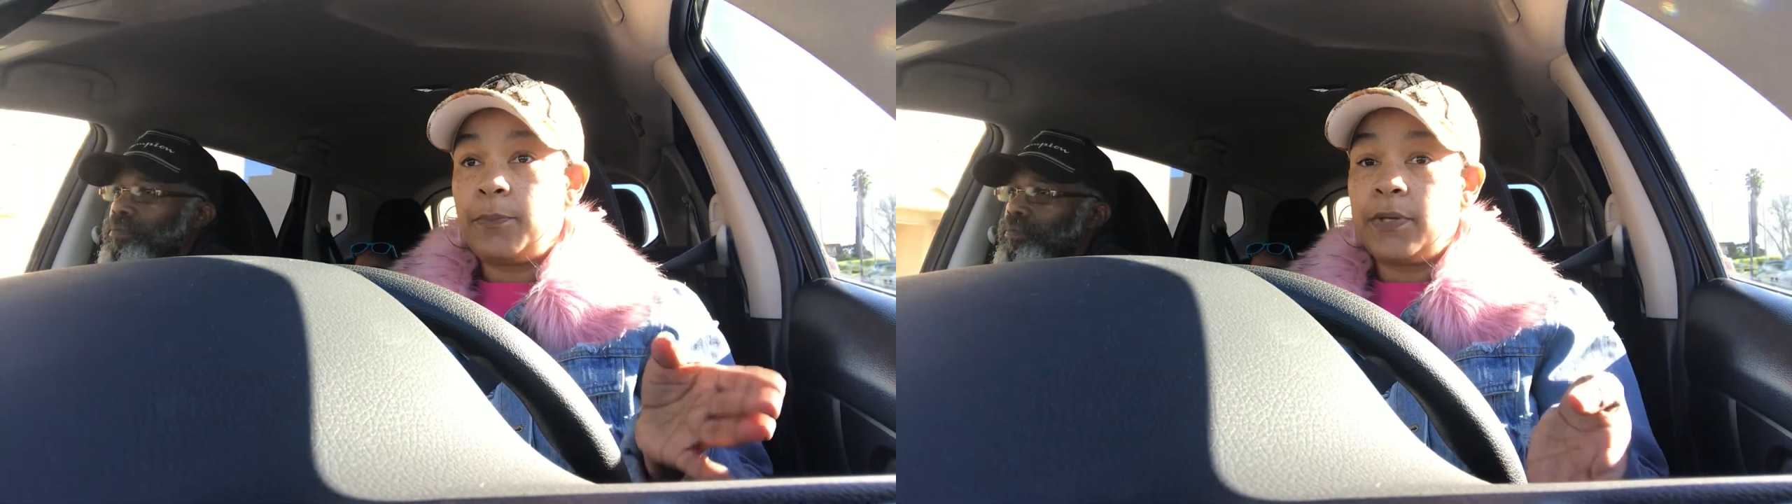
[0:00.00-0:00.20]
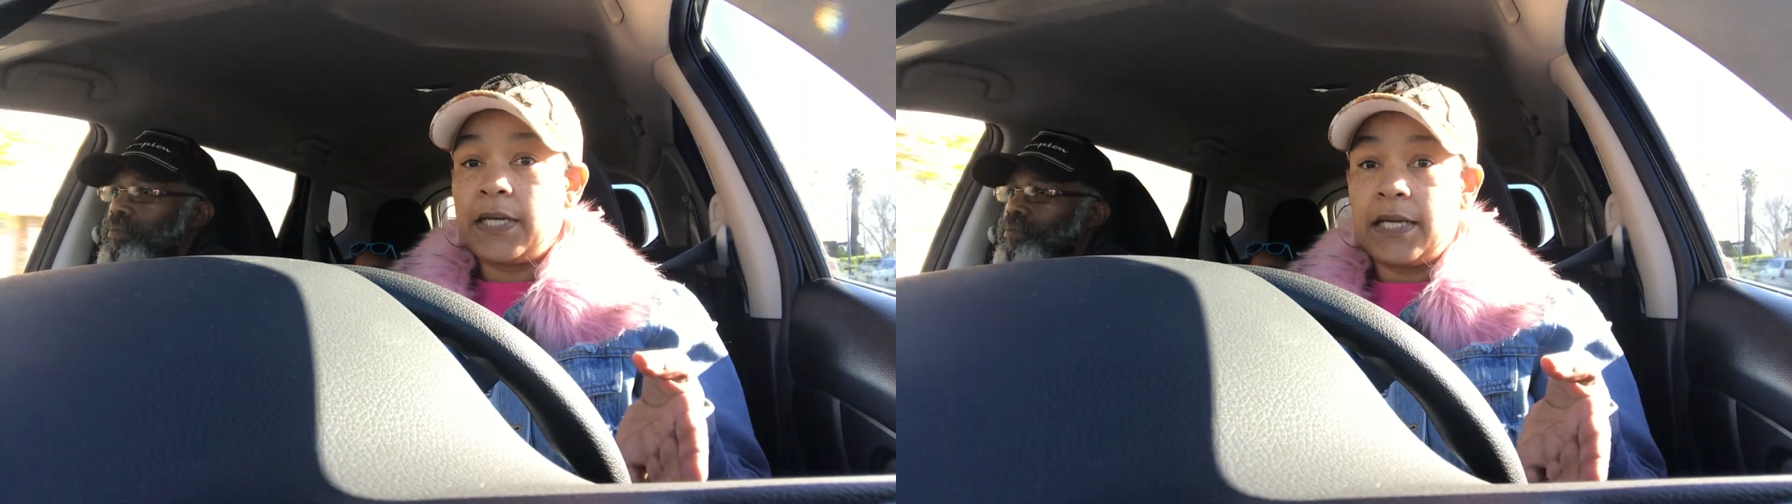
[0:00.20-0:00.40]

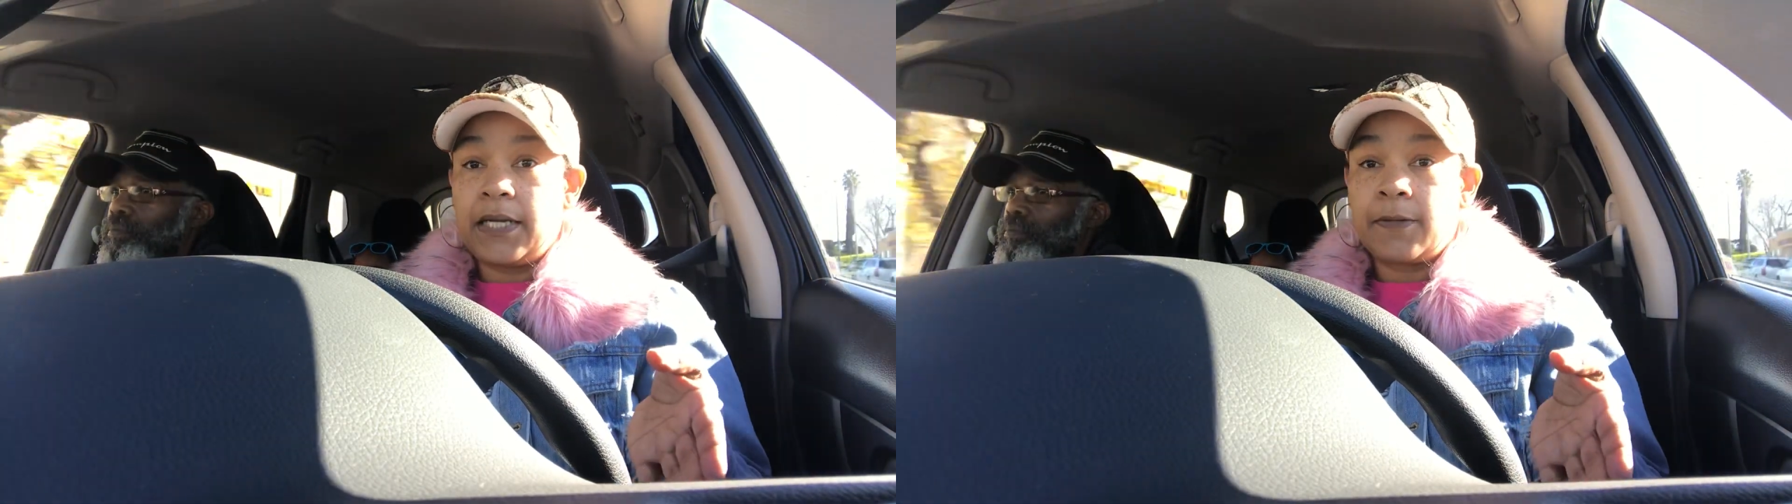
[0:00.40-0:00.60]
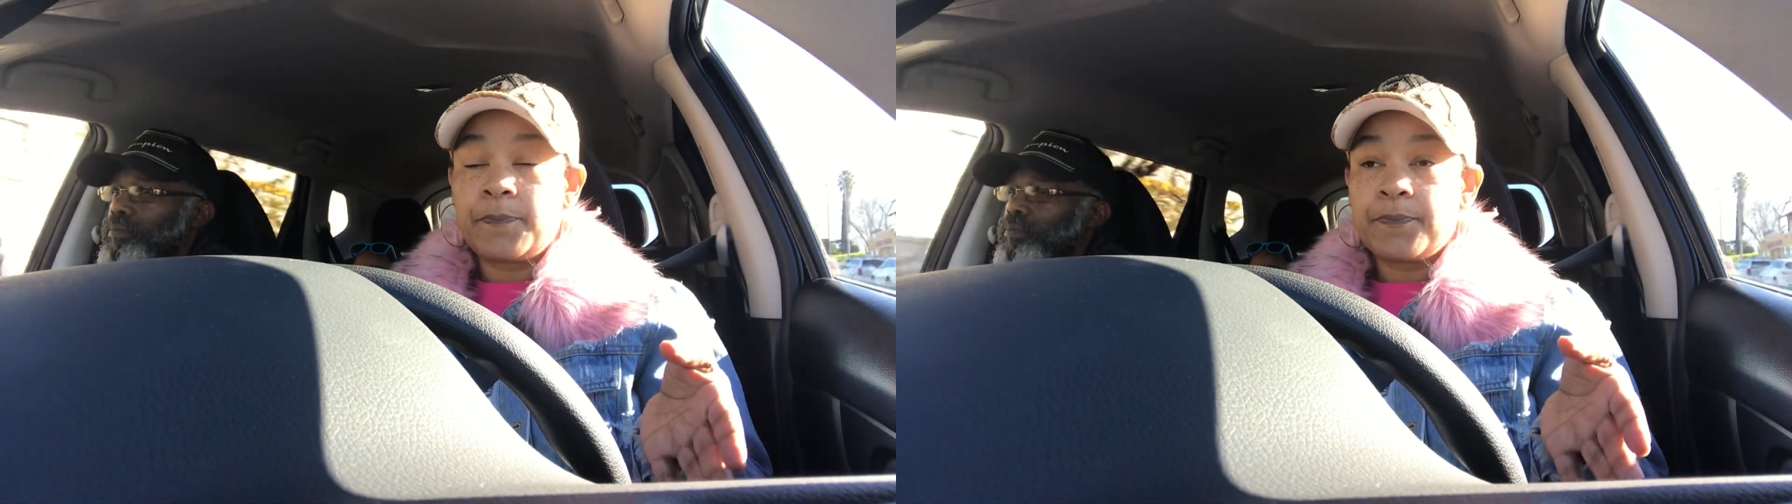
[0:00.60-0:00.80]

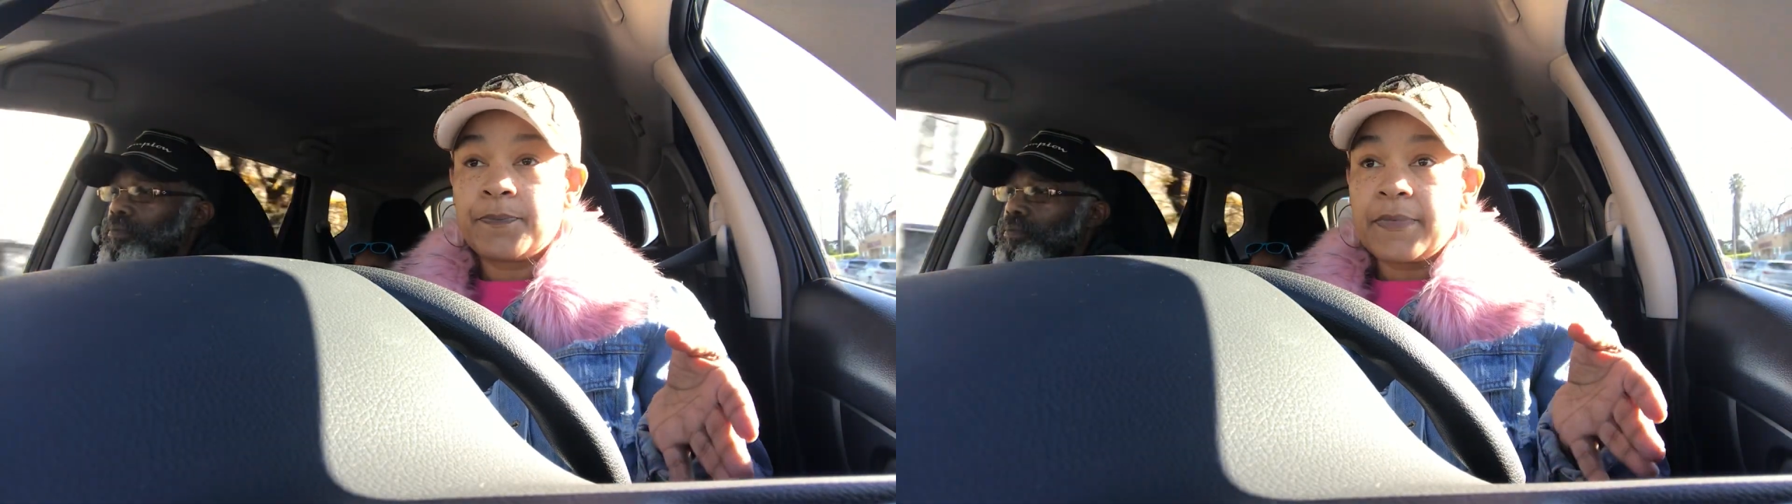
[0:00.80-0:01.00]
pudding